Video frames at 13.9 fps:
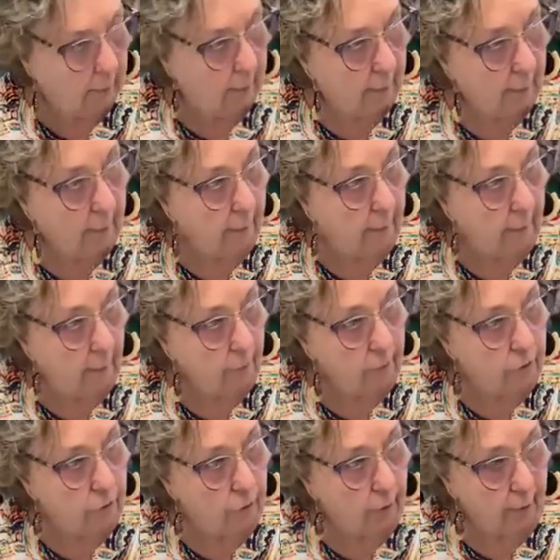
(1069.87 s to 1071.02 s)
And I
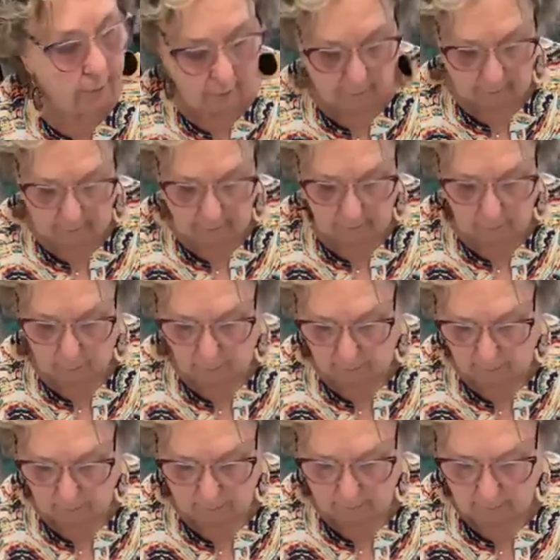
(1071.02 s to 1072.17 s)
was trying to think what
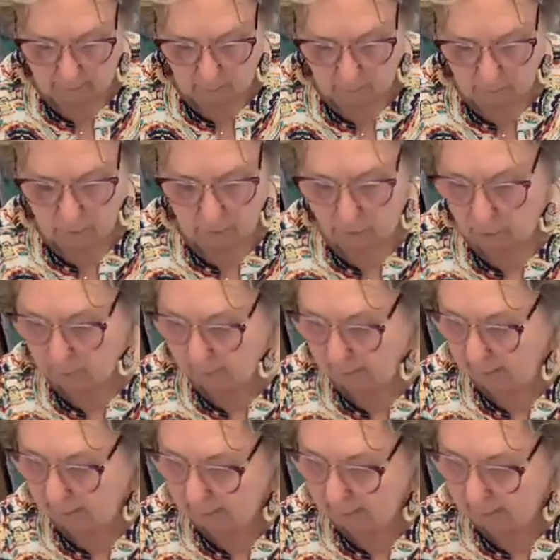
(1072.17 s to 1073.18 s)
else I would do. I'd